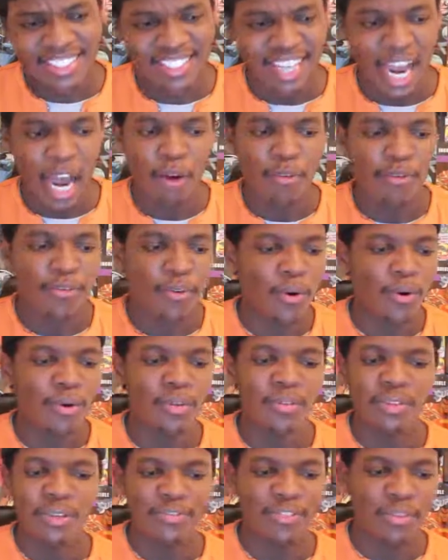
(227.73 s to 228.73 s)

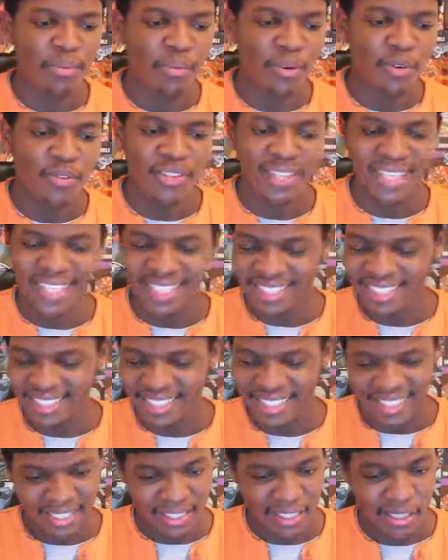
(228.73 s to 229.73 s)
Downfalls of the movie,
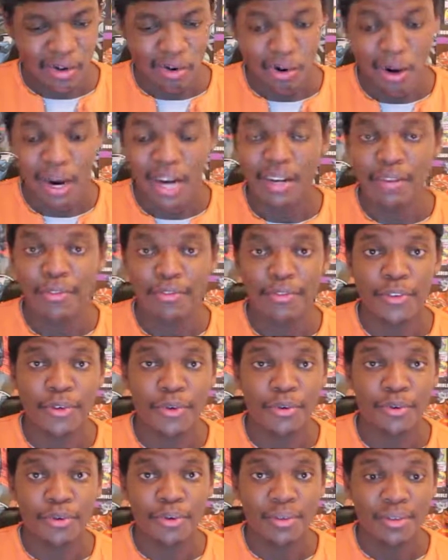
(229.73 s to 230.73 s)
there's quite a
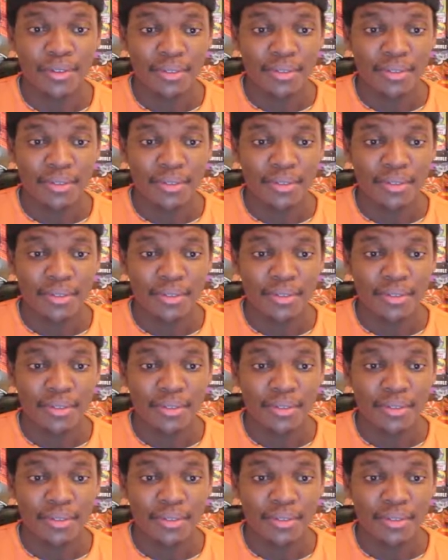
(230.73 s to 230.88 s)
few.